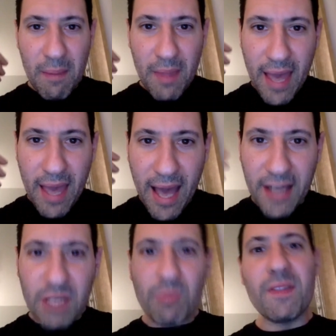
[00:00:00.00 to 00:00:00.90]
How do you
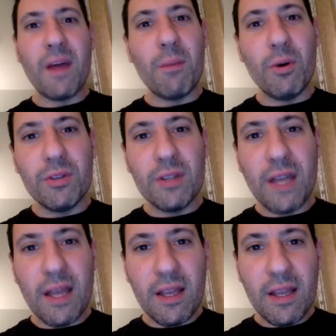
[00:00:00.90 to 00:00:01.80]
break that mold?
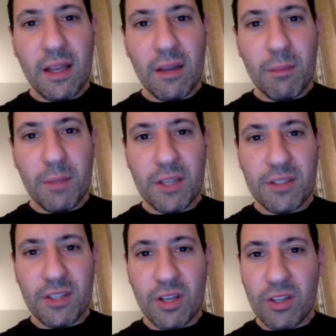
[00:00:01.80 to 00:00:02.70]
Because you
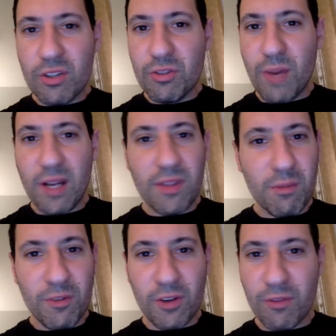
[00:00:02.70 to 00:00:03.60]
know, you'll do anything
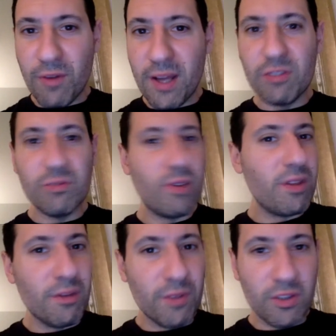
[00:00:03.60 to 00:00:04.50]
for your friend, you'll do
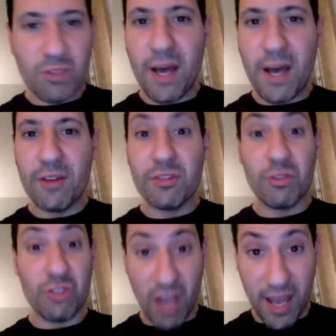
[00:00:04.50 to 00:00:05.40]
anything for your spouse, your
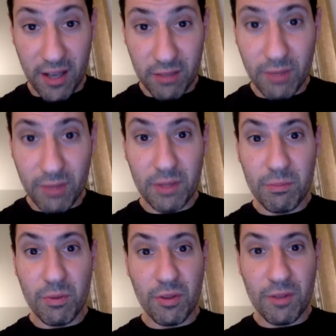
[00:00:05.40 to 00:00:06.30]
child, right? We
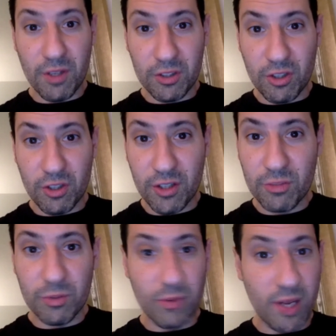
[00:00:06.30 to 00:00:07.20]
both have young daughters.
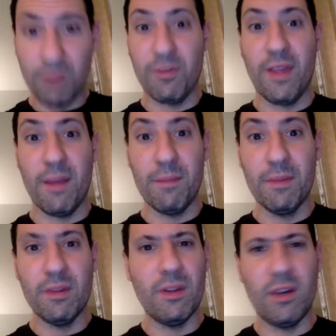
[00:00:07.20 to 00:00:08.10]
We'll do anything for them
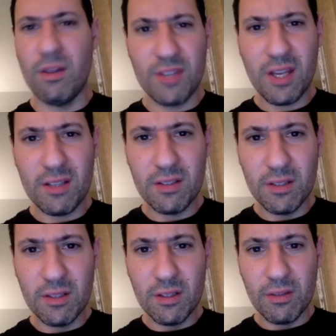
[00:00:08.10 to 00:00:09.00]
Another son,
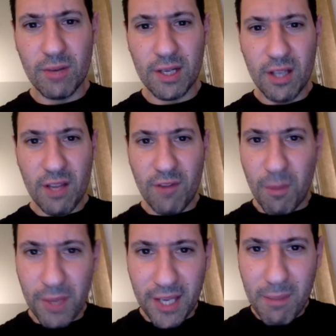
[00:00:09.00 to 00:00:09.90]
right? If I'm
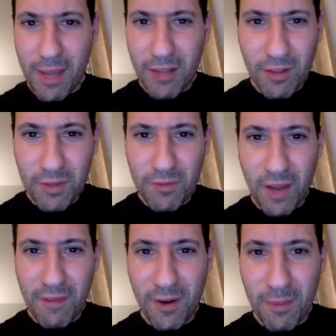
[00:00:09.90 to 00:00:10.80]
like, hey man, lift this
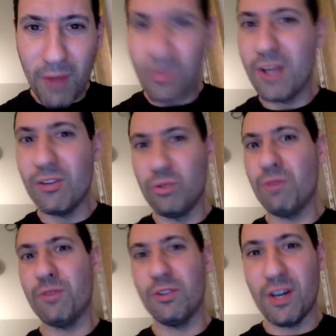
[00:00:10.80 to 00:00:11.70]
500 pound weight, you'll do it
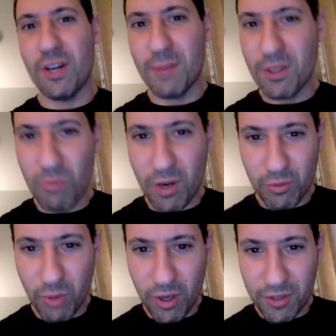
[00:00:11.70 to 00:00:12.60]
for your daughter, man. You walk through
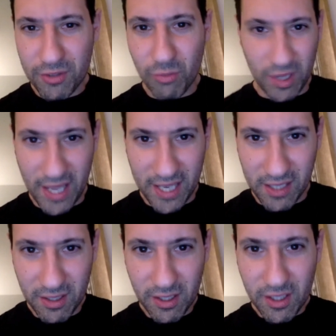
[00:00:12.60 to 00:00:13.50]
walls one legged.
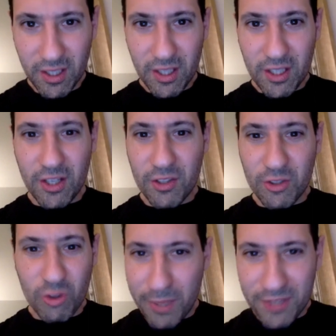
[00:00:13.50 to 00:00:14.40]
You know, you'll do
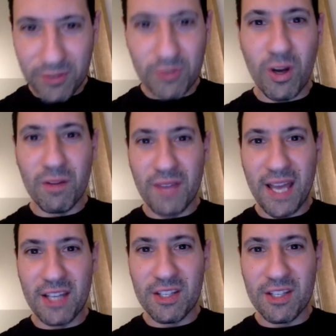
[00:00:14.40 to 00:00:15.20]
a pistol squat if you had to.